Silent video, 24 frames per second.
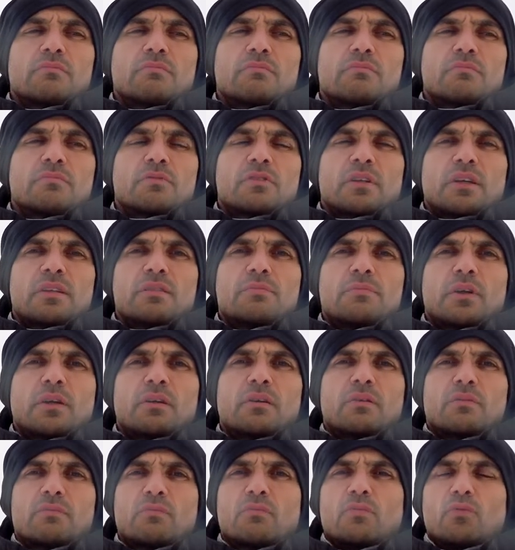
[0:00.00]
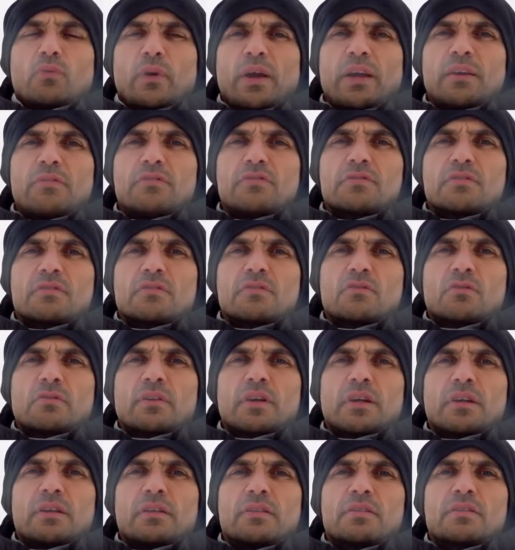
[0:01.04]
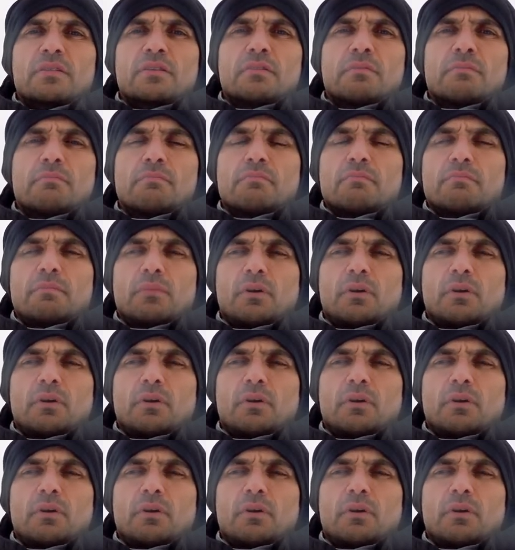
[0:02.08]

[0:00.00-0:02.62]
seismic waves, so there is a